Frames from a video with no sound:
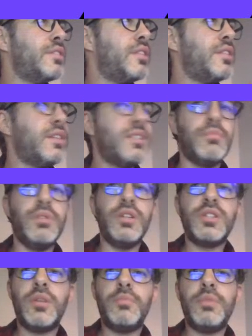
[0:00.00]
I think it's a
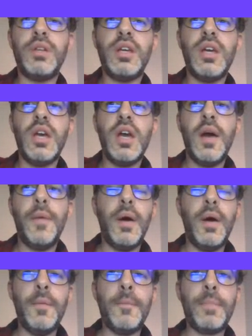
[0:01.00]
British company.
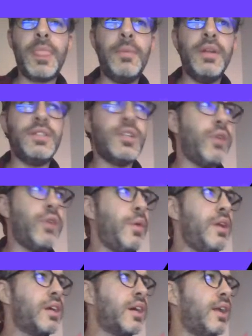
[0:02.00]
But it's a great
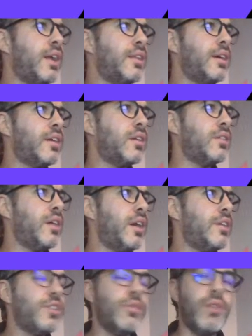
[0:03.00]
way to kind of like
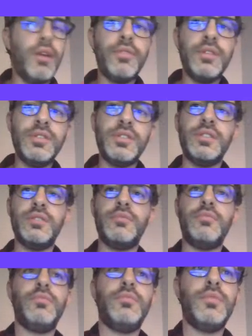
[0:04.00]
collage your reference, and
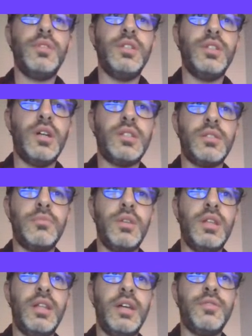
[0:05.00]
it's awesome.
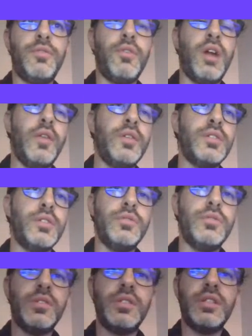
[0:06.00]
It allows for high
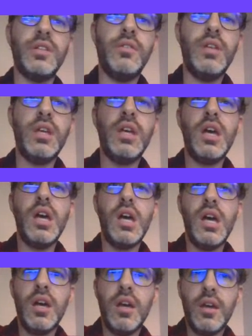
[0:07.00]
resolution still.
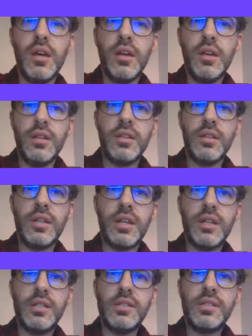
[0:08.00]

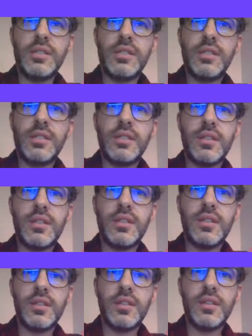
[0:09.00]
Nice.
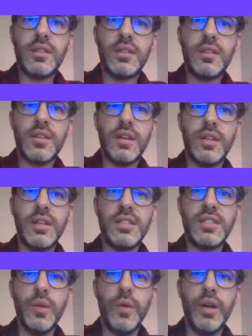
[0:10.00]
I like the
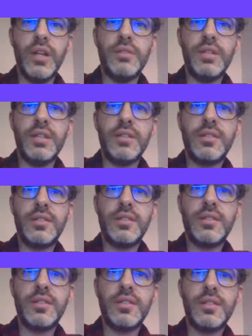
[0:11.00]
silhouette of it.
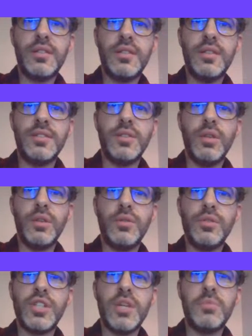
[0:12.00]
This is a really
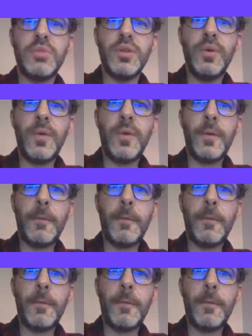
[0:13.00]
cool shape too.